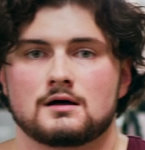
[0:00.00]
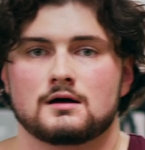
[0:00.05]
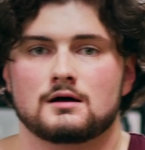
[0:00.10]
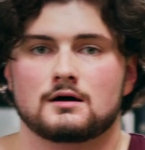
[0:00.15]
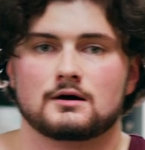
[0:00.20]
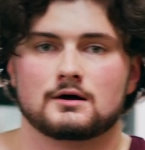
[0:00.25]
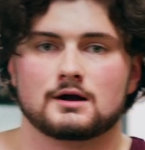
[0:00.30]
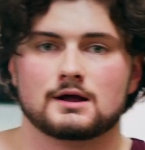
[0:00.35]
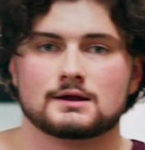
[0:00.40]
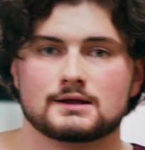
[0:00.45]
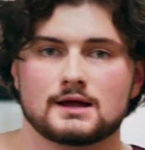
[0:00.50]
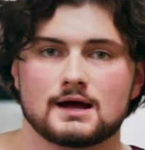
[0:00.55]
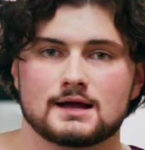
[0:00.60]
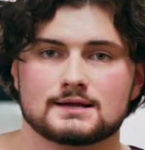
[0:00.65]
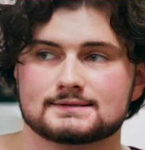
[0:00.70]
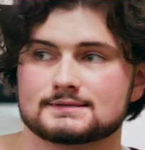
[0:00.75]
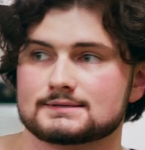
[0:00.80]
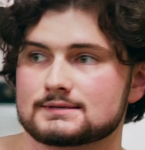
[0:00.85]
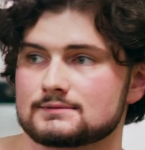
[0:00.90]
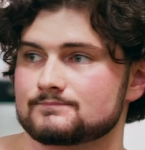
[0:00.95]
All right,
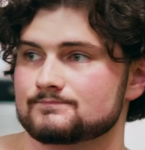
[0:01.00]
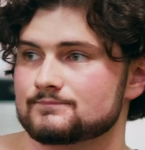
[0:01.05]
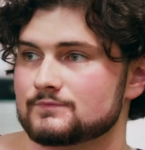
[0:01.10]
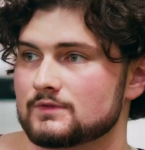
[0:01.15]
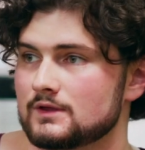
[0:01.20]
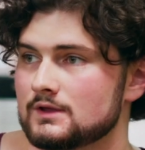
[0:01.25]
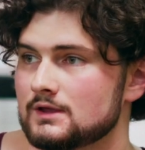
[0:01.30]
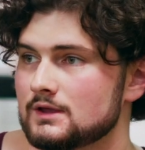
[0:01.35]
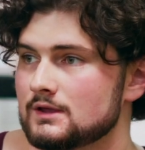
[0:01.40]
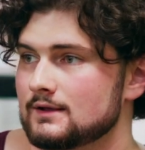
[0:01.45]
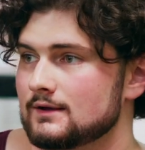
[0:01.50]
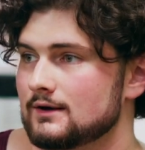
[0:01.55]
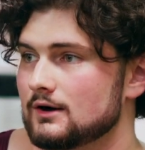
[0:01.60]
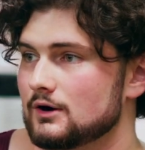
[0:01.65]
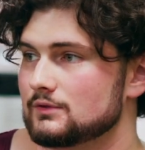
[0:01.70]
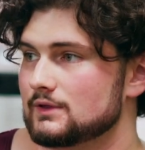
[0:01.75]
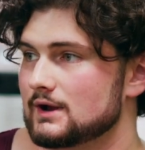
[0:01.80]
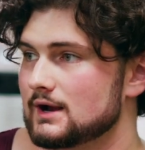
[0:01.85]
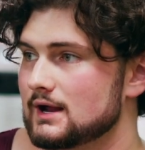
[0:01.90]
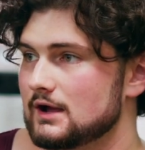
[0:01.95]
guys.
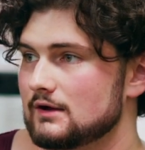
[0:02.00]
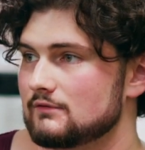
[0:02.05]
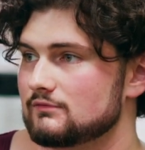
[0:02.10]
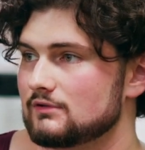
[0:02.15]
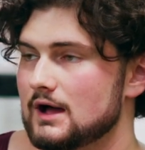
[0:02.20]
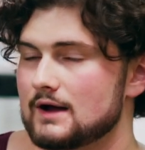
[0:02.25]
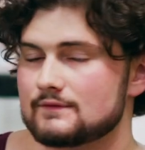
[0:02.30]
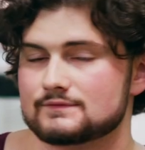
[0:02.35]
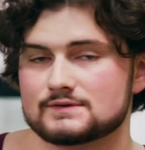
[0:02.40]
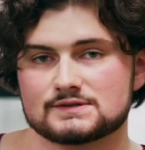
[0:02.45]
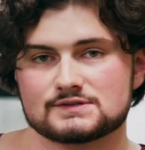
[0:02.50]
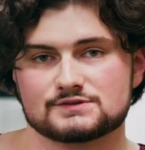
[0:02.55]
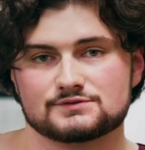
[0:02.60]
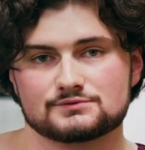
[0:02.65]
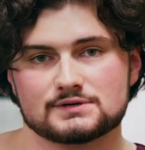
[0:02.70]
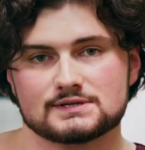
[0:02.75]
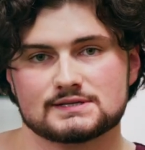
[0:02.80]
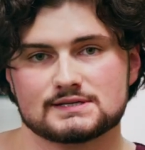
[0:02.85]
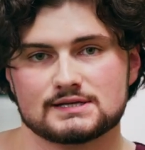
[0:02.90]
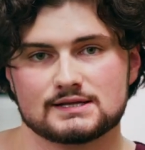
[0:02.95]
All that I have left is
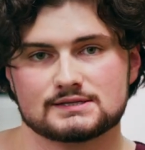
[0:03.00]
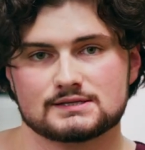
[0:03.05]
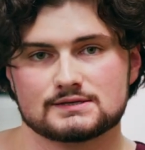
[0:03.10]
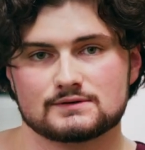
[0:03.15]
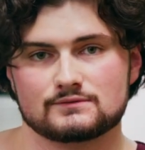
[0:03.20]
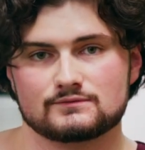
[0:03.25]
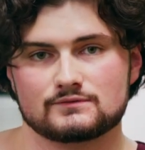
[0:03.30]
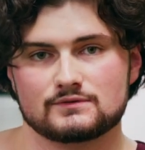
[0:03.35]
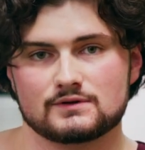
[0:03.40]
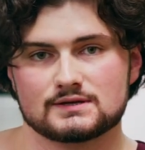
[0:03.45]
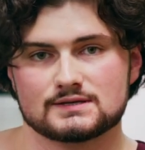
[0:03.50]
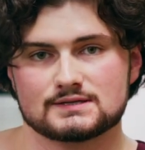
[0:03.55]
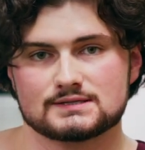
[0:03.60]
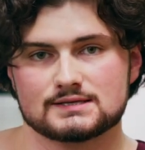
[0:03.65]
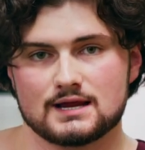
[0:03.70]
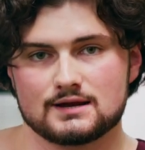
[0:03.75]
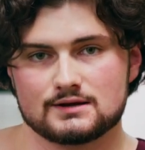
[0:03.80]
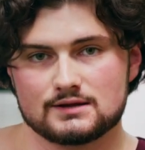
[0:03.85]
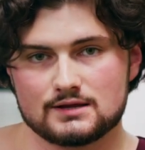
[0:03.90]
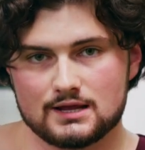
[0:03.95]
3 sets of the
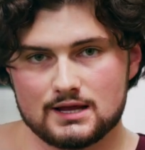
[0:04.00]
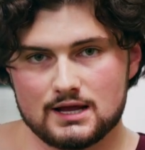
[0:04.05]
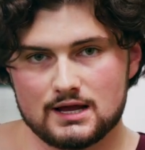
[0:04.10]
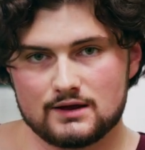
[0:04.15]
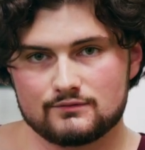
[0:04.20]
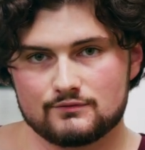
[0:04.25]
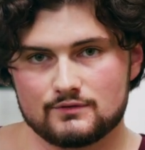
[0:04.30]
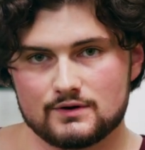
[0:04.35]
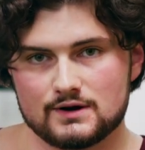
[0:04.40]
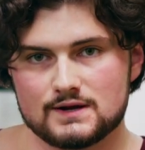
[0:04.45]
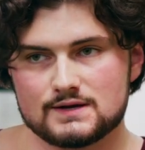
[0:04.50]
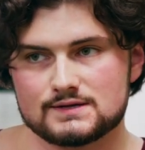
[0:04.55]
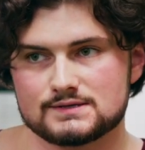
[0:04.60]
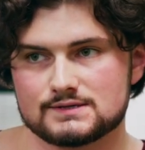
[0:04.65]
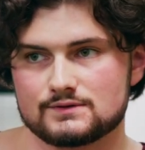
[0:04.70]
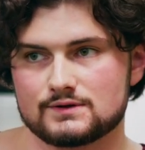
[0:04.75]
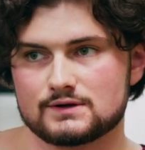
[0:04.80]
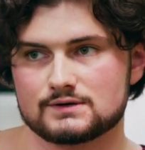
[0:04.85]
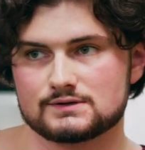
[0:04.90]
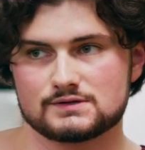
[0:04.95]
standing calf raise
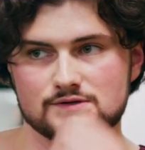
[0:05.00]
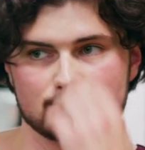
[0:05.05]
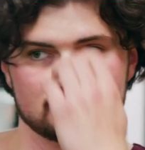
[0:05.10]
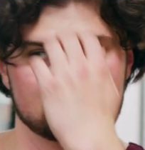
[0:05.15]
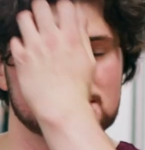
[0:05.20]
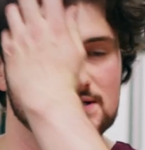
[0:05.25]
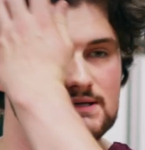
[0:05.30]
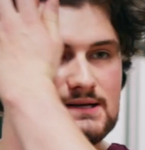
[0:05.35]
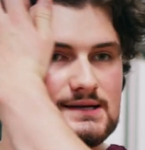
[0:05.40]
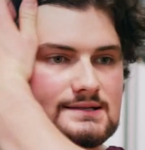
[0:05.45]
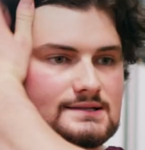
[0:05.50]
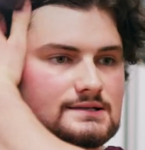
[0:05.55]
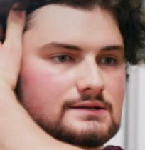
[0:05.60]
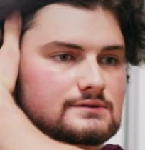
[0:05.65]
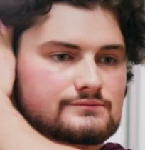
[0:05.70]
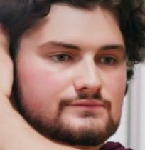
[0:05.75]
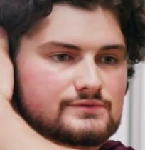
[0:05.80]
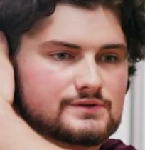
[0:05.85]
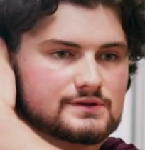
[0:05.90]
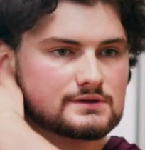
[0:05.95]
and then 2 sets
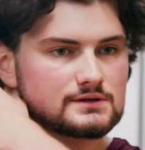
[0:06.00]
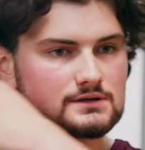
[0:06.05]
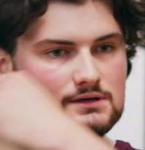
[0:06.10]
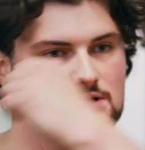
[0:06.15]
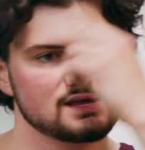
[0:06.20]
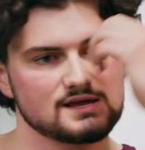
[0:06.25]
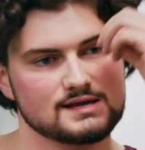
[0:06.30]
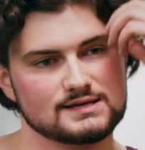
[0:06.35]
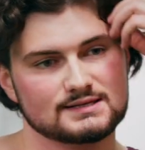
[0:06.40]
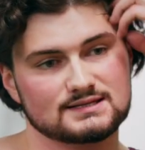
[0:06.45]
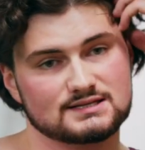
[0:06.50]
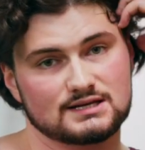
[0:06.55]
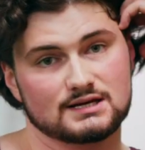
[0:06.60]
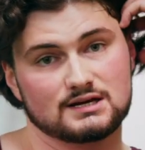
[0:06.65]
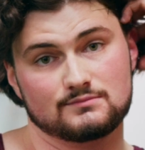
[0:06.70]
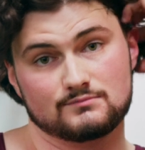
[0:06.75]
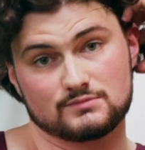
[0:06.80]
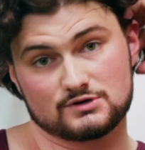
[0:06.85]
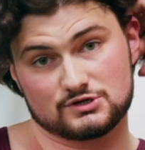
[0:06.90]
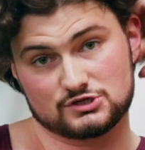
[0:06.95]
of the
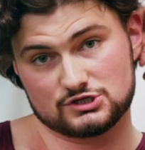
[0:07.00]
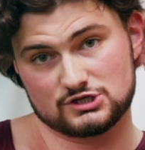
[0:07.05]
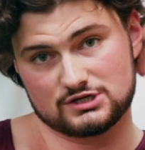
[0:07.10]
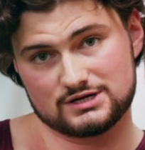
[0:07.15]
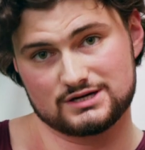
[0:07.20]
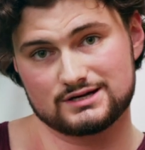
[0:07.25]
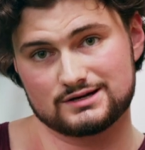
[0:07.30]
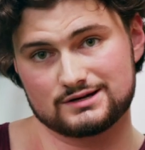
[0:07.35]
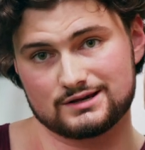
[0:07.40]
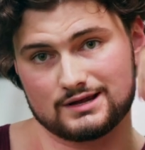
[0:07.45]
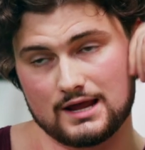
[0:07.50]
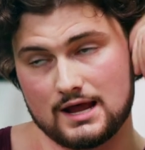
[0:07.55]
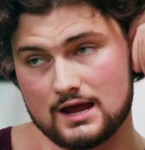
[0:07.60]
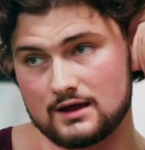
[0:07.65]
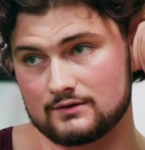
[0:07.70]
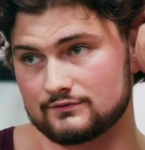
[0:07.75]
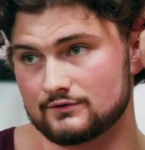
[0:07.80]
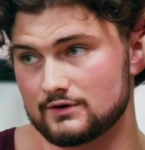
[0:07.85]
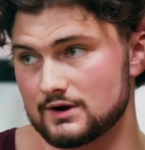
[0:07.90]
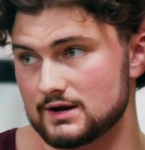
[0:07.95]
seated machine
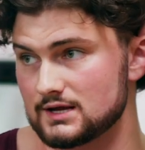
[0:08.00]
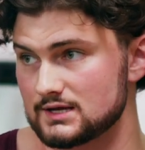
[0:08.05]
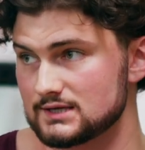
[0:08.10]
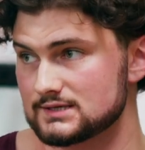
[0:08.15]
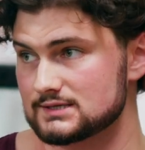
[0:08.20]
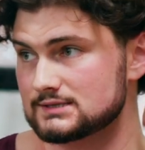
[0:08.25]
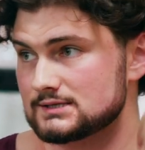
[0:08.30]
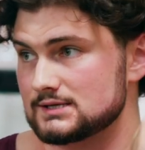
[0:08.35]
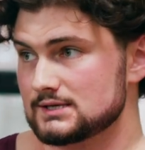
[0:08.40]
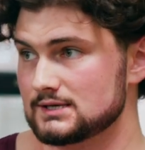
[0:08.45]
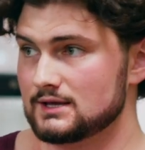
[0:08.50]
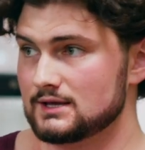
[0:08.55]
calf raise.